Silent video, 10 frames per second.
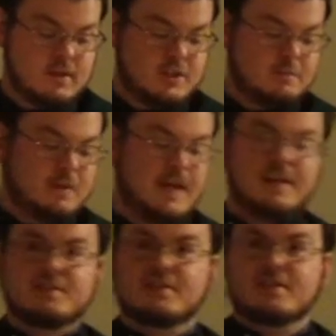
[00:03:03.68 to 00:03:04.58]
She
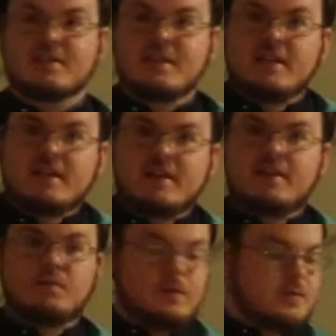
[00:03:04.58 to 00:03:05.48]
plans to sneak
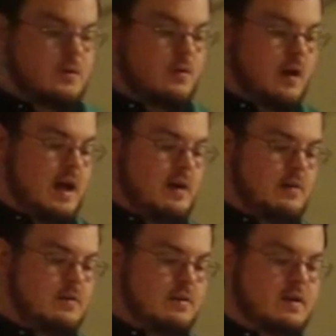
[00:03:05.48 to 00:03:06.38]
in with the crowd
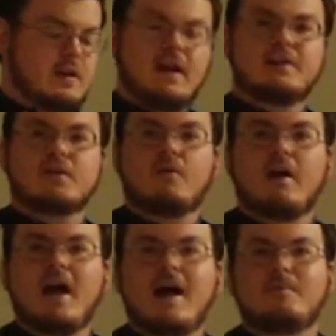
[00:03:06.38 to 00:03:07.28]
and to
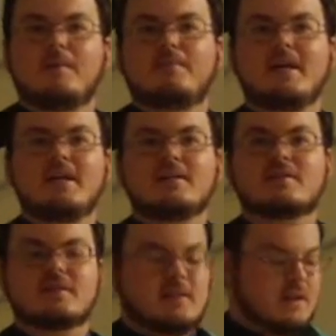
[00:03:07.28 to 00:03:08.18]
grab a
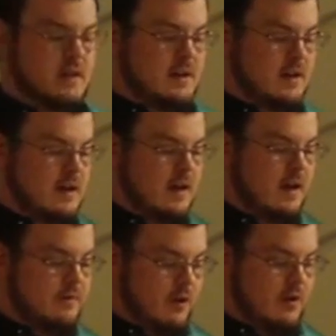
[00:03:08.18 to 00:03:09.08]
piece
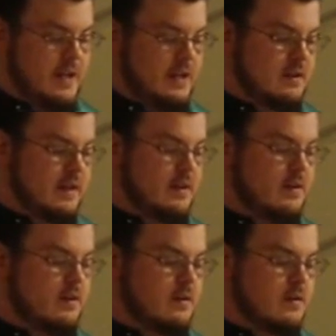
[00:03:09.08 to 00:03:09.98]
of her
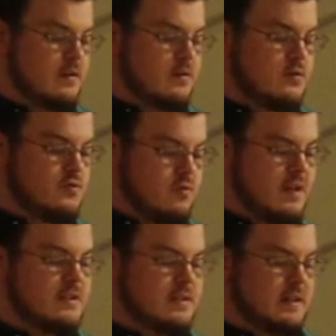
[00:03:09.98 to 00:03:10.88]
healing,
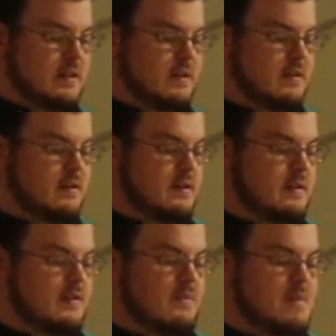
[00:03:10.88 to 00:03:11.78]
trusting
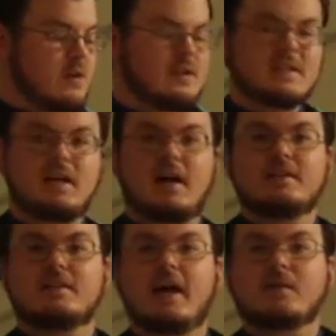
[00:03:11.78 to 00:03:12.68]
that the merest
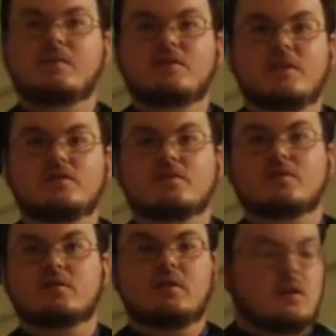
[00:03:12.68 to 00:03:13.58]
contact with
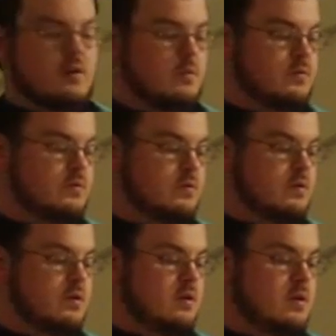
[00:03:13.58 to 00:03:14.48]
Jesus' clothes
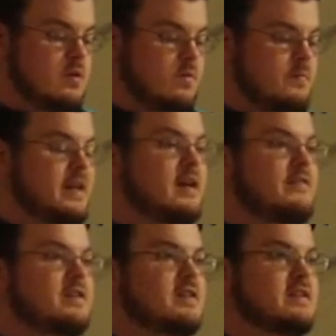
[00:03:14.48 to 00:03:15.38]
would be
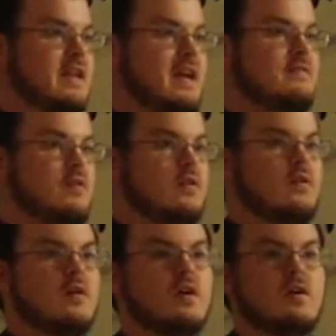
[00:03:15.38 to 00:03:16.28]
enough to save
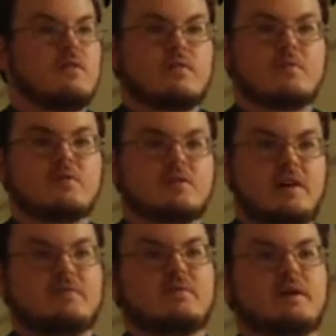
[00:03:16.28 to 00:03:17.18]
her from her
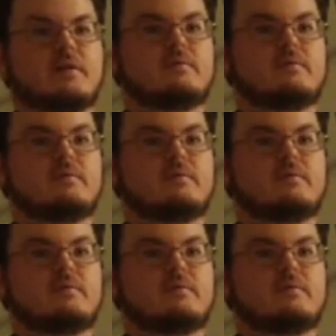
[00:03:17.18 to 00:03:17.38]
suffering.